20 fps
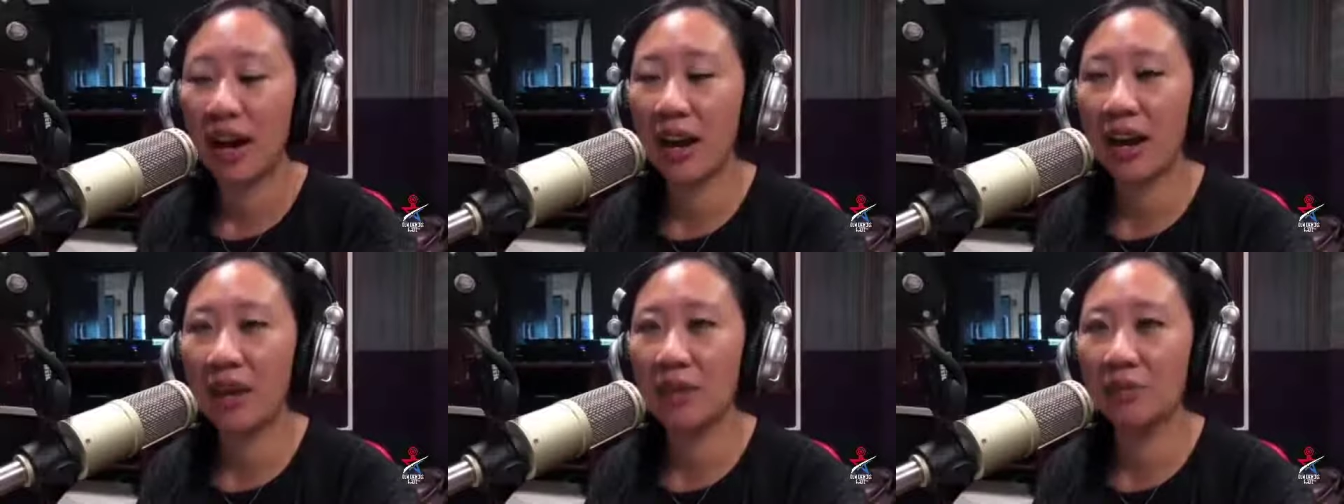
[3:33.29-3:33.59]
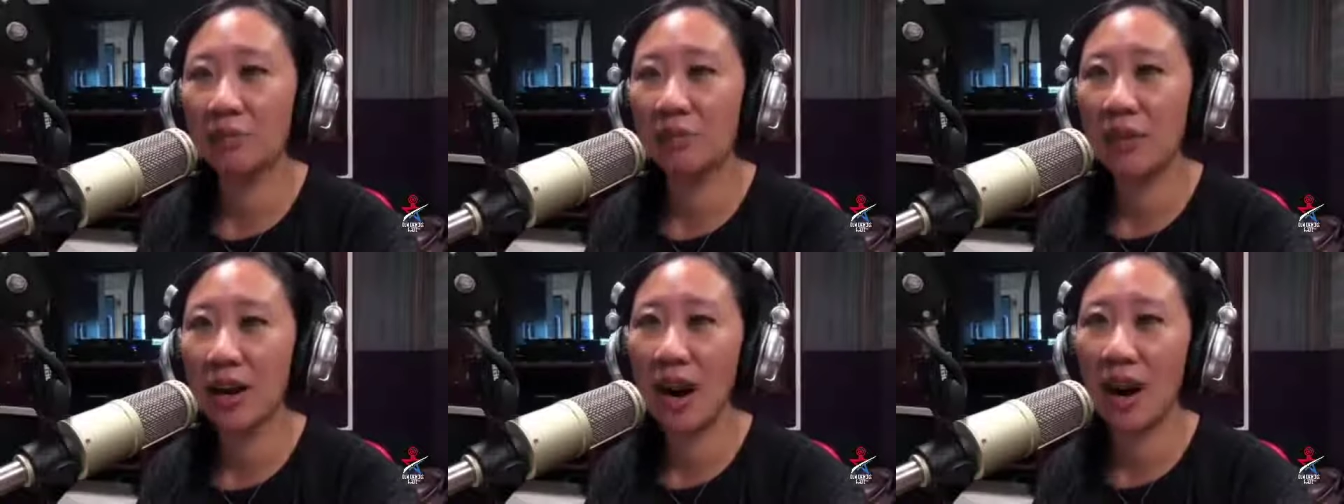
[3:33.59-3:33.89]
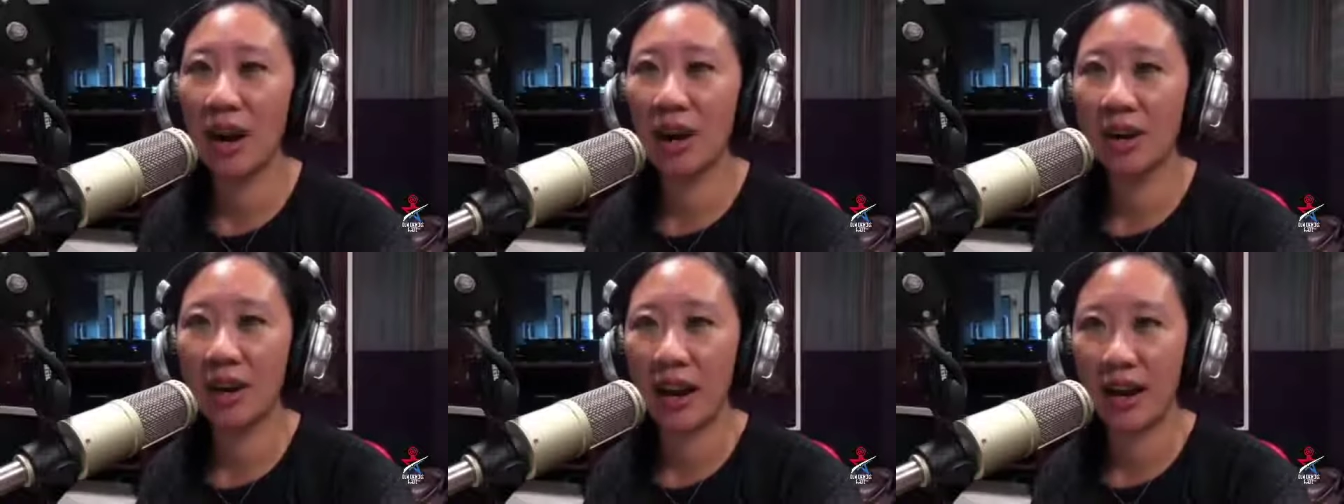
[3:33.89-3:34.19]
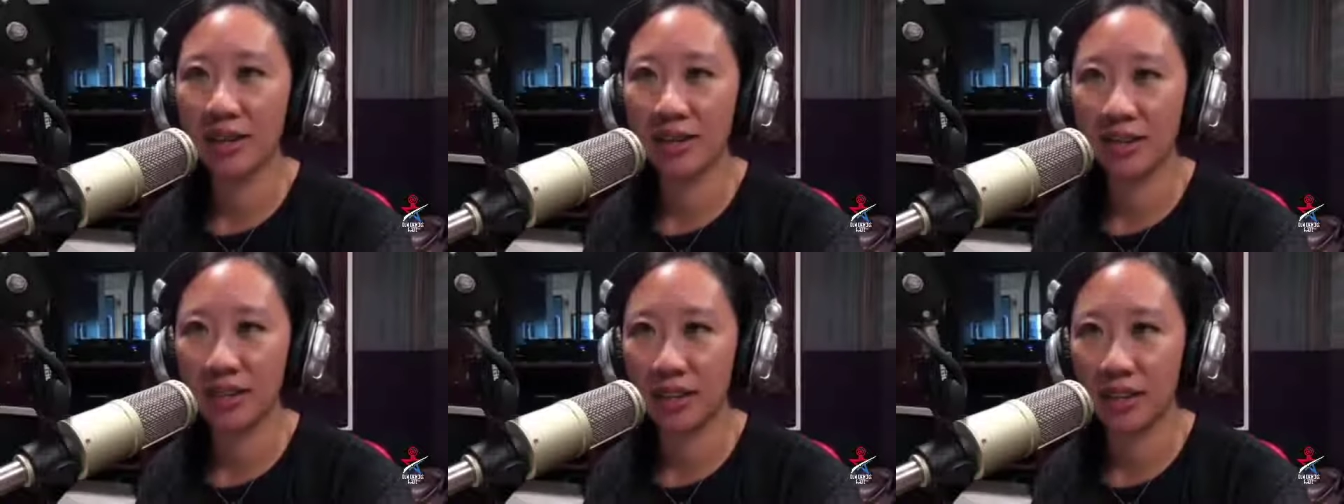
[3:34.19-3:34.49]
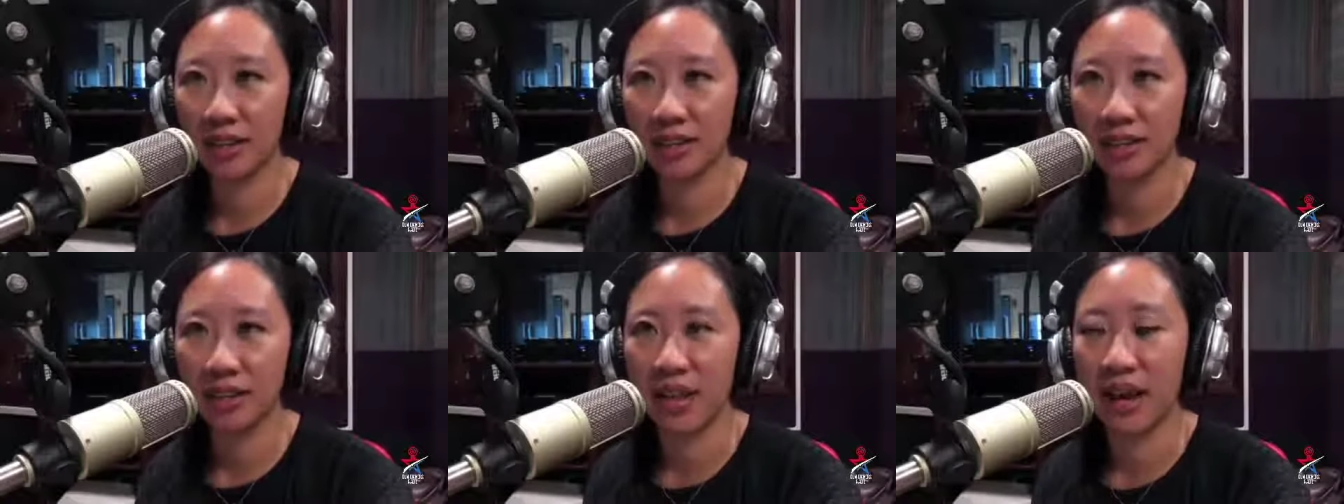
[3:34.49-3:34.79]
and I'm not
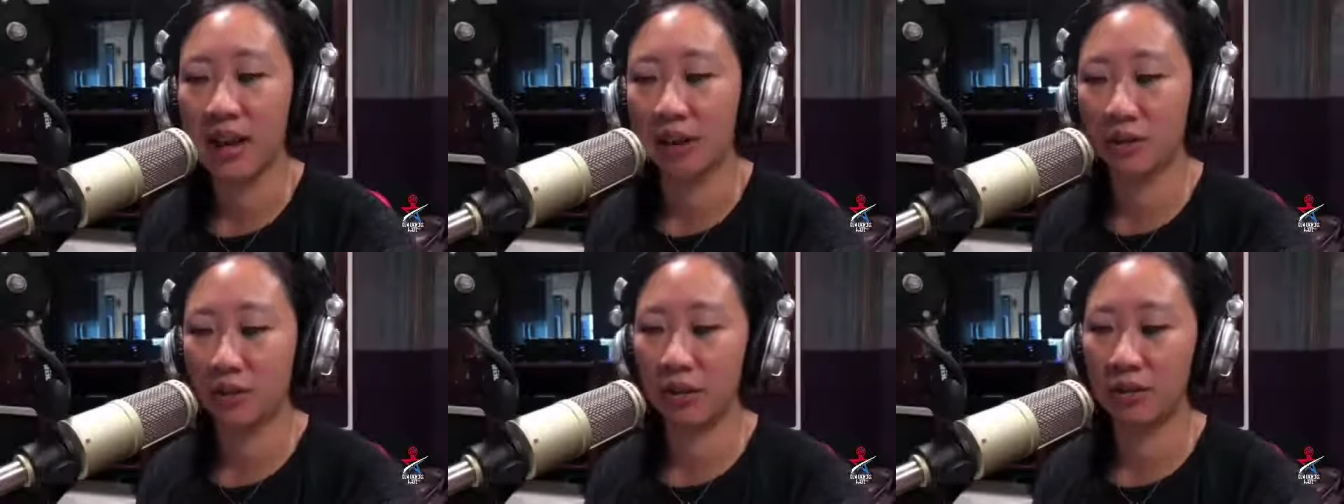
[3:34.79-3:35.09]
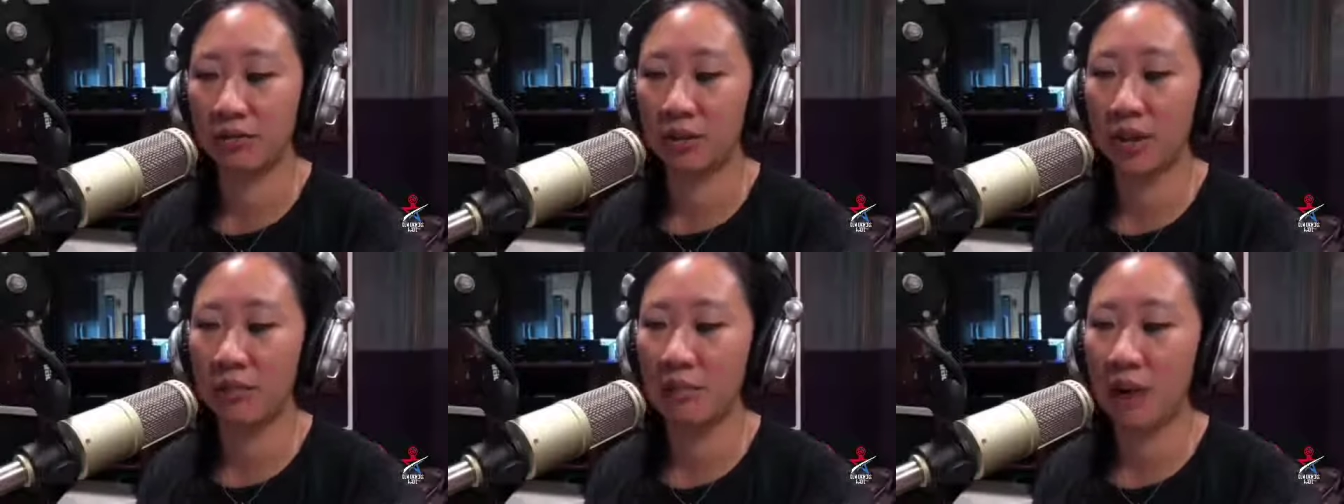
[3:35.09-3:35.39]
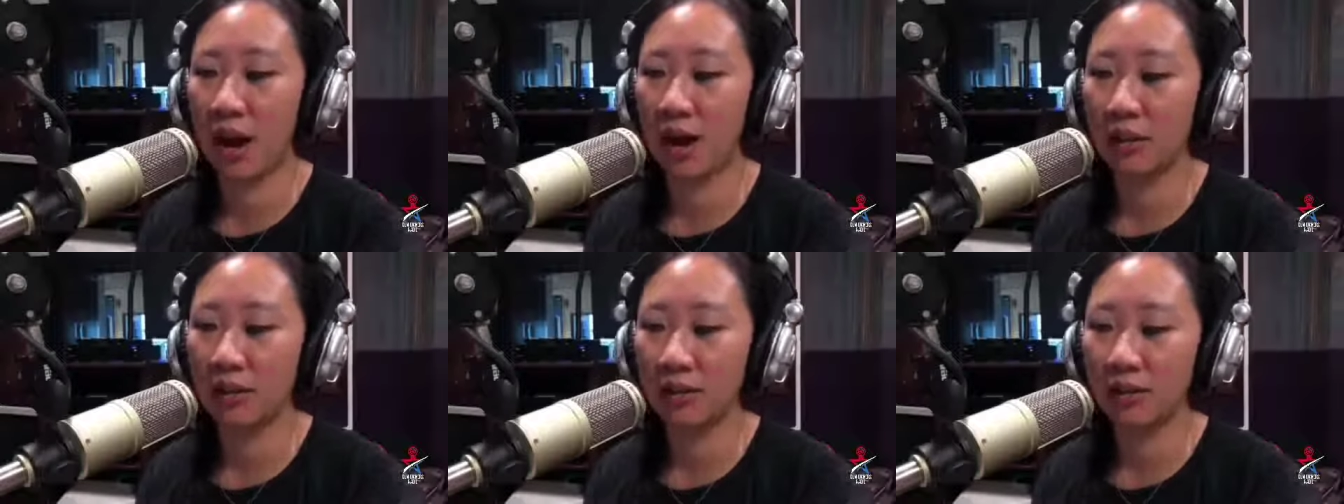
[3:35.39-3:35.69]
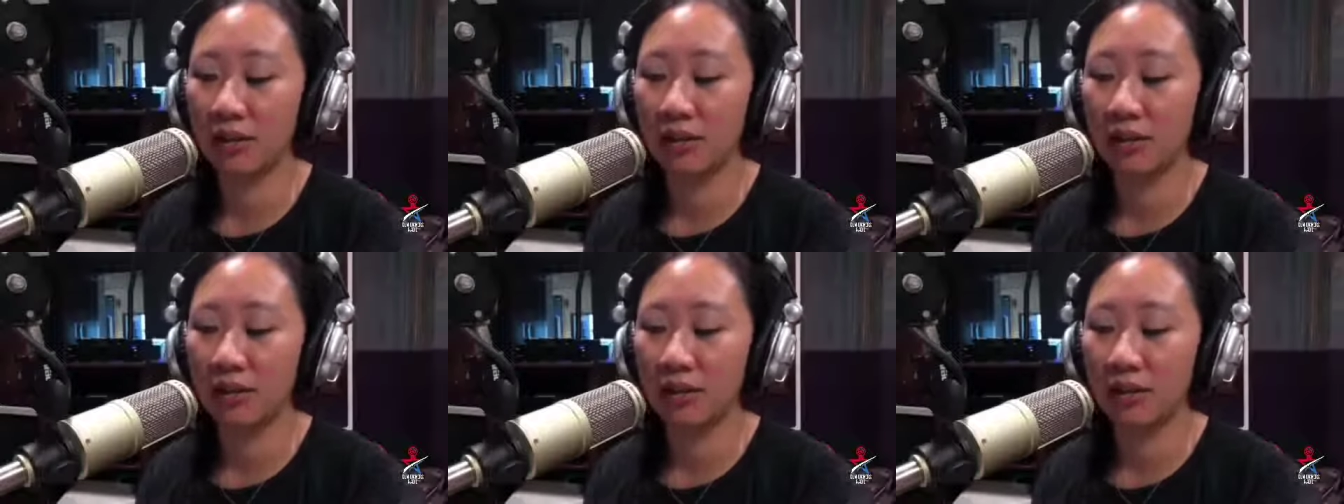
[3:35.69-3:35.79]
hesitant to actually fight back.